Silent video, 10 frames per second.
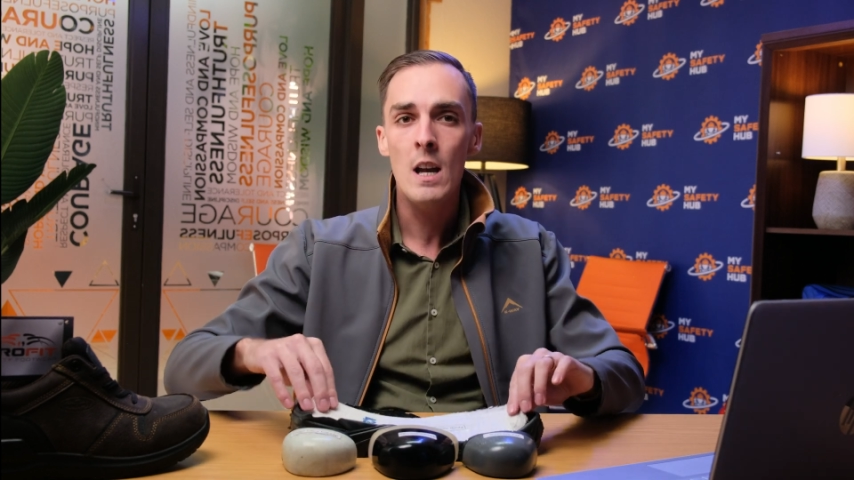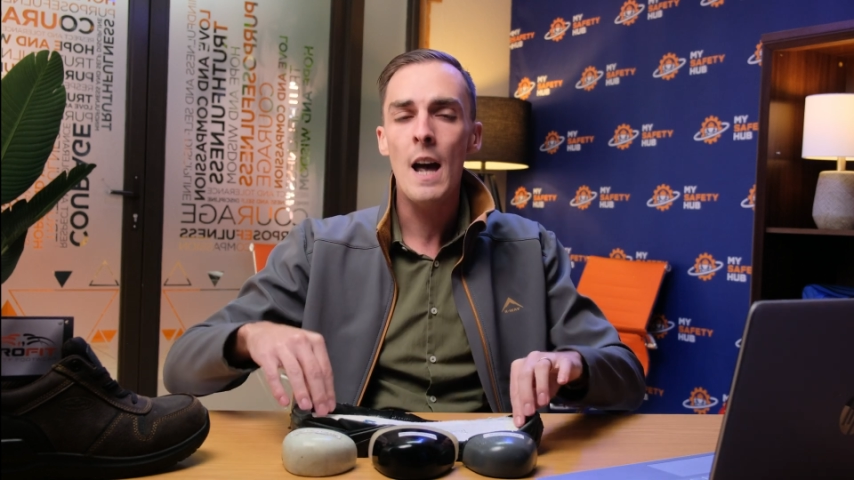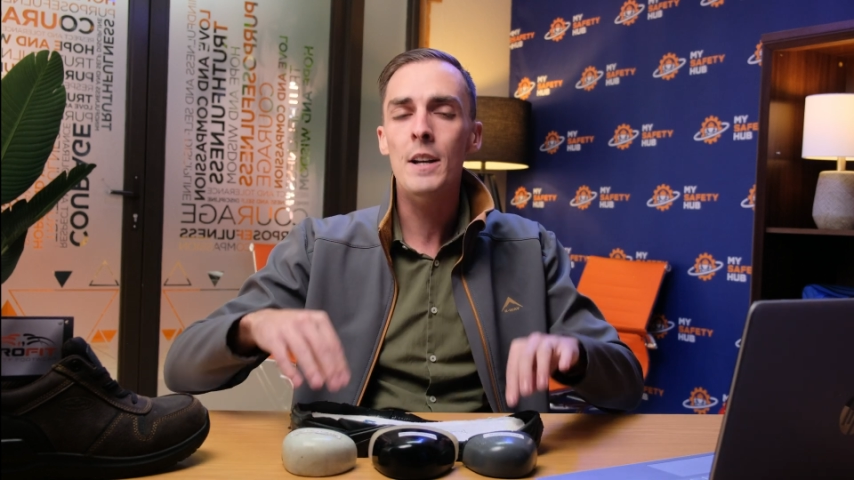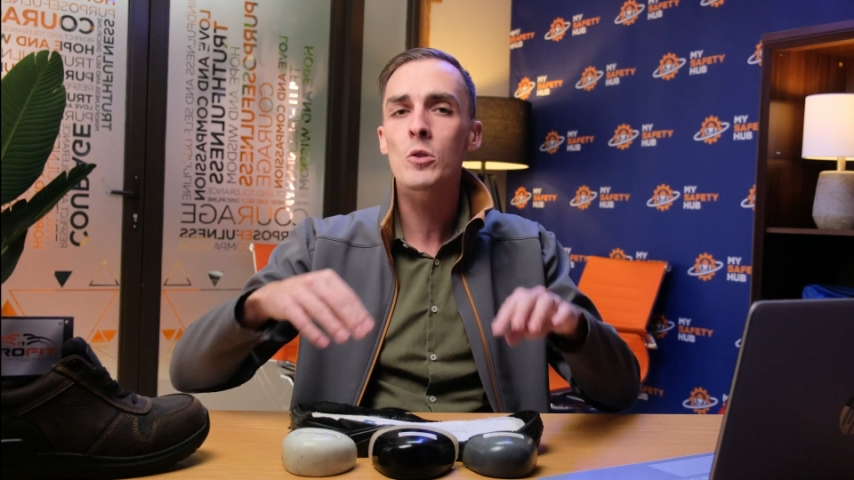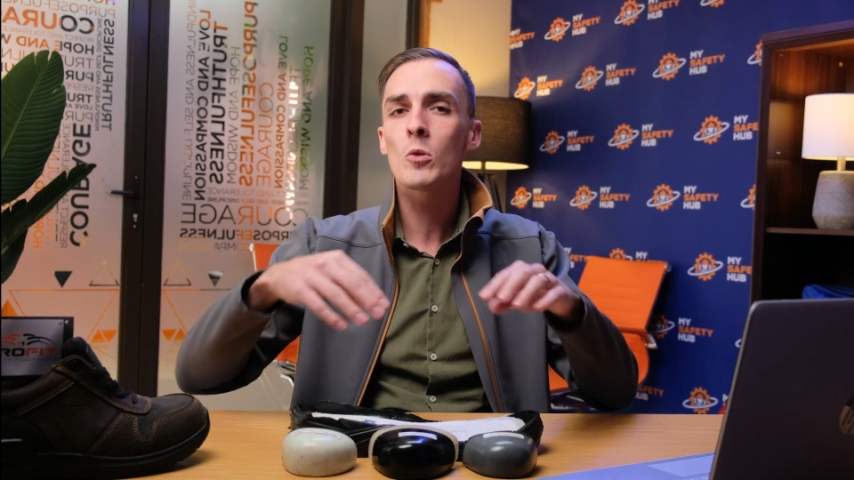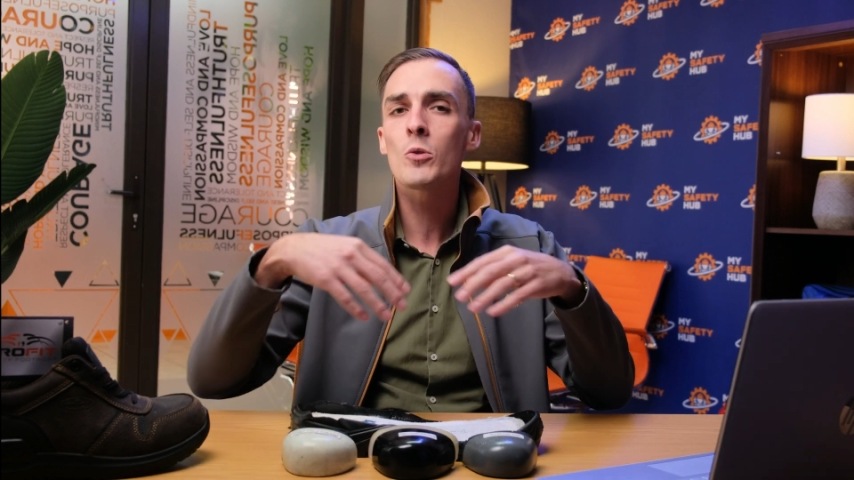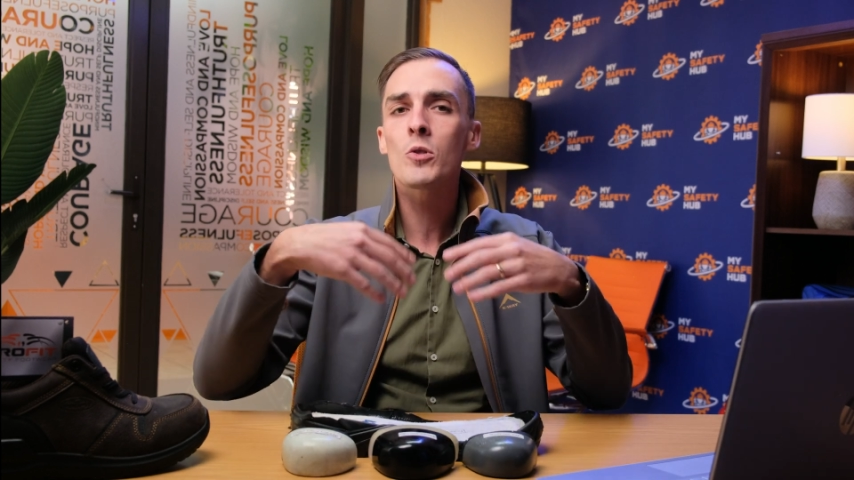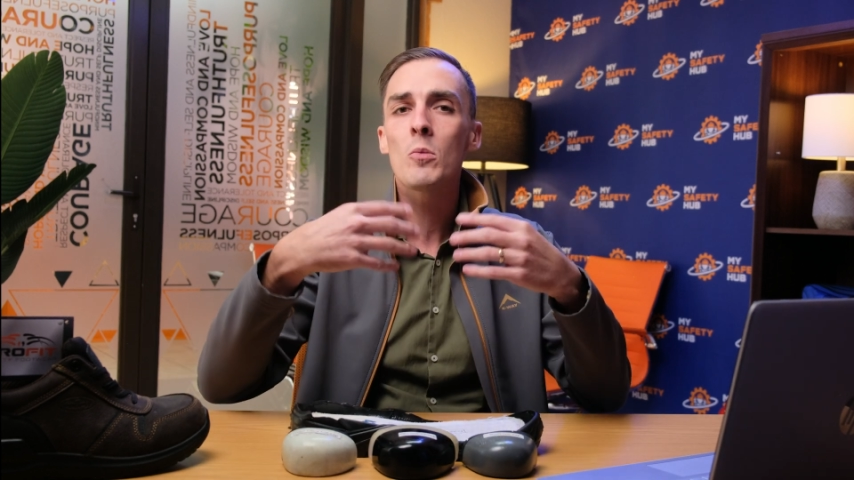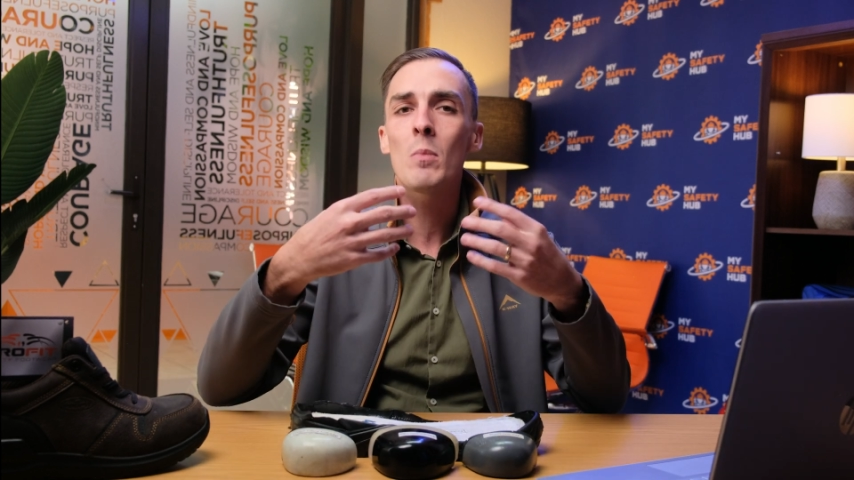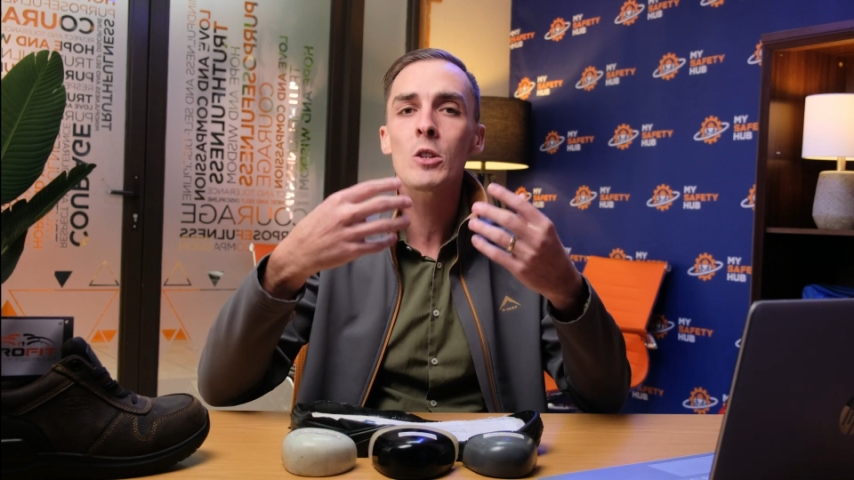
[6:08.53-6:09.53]
and is
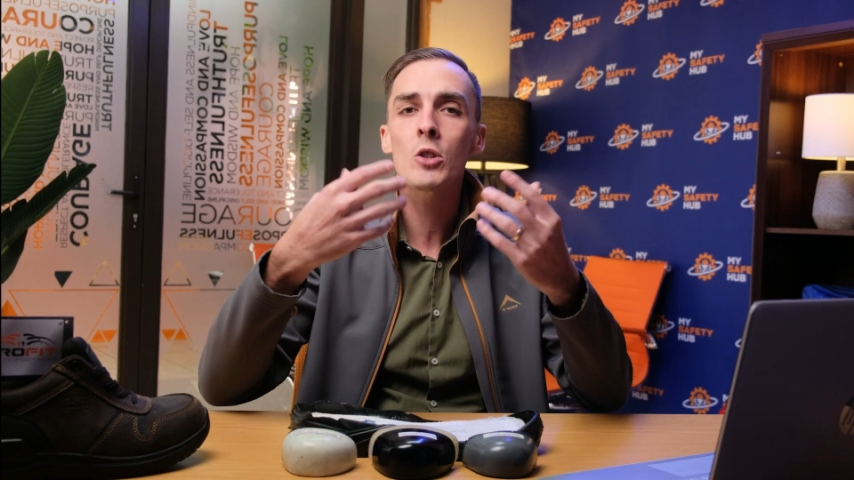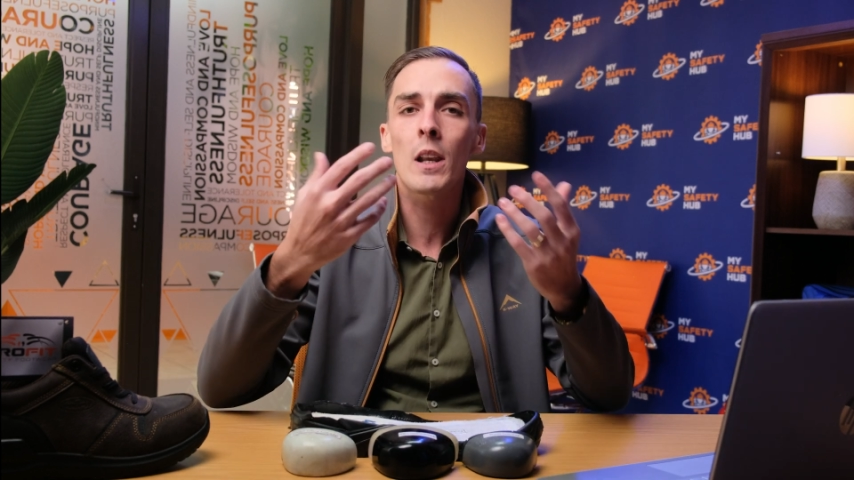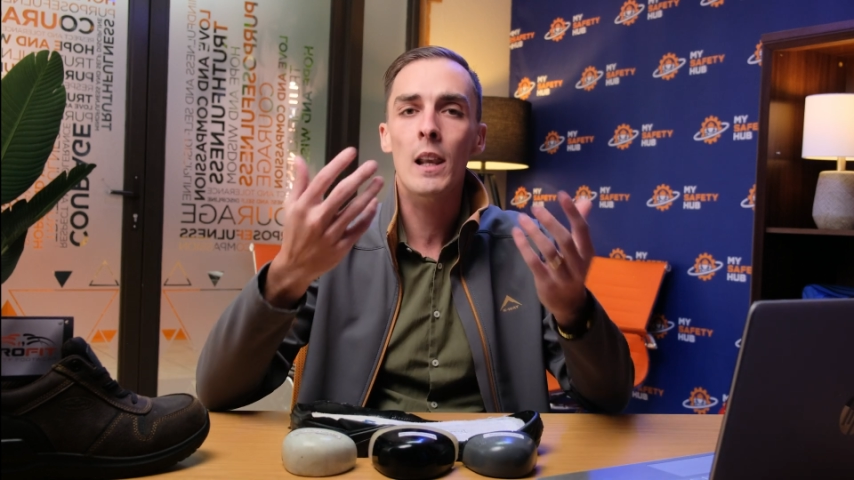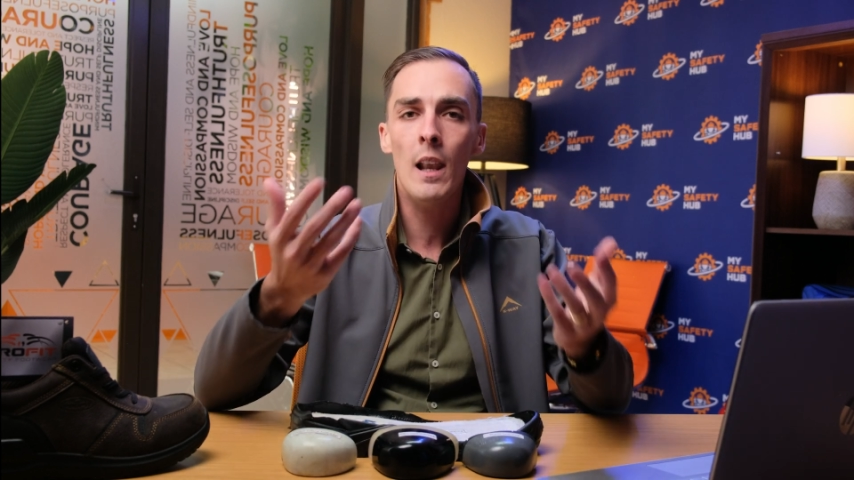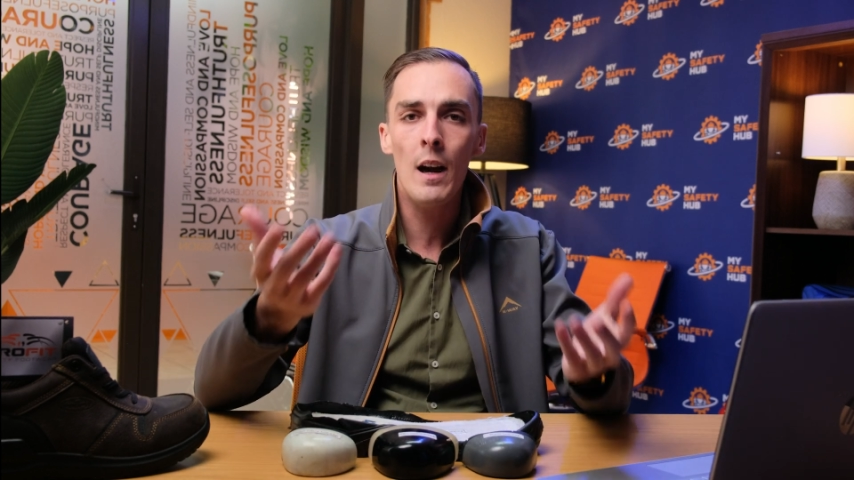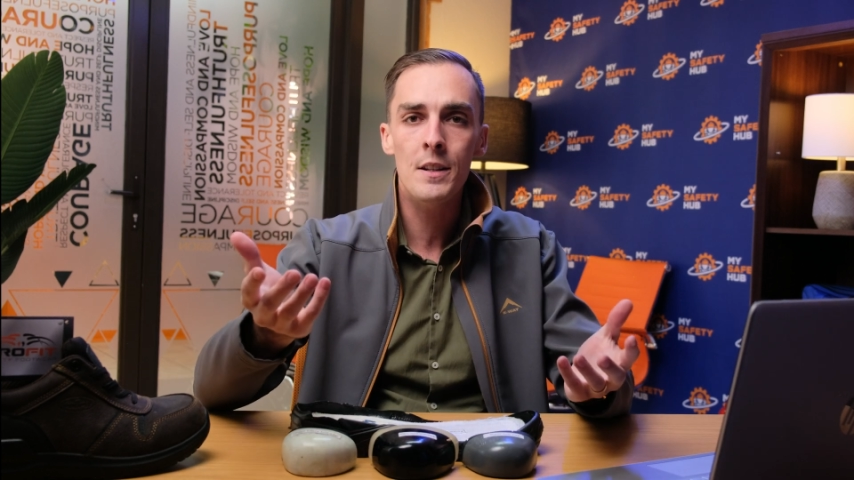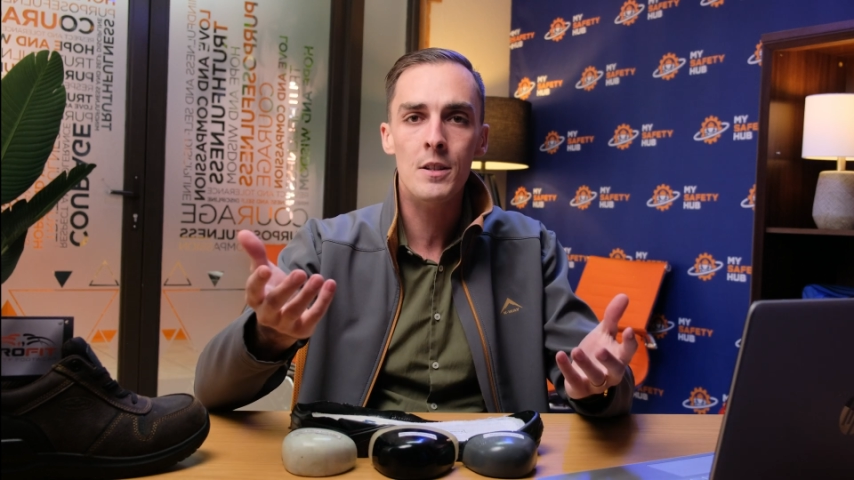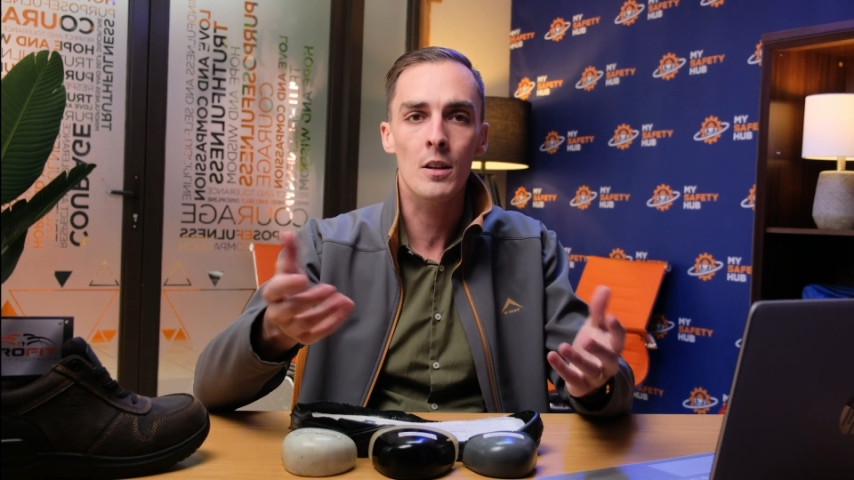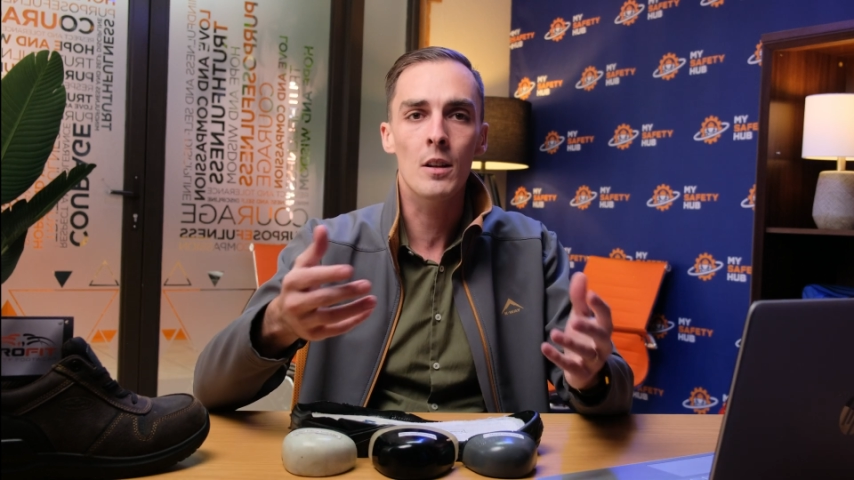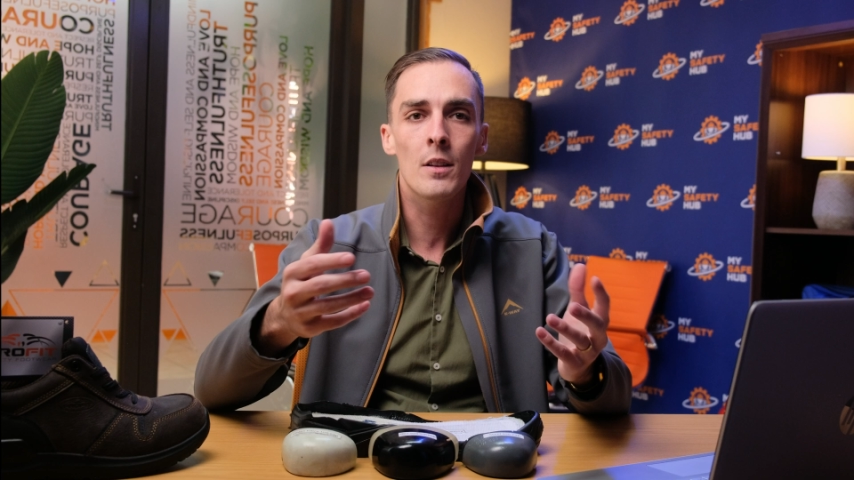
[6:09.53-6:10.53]
also much lighter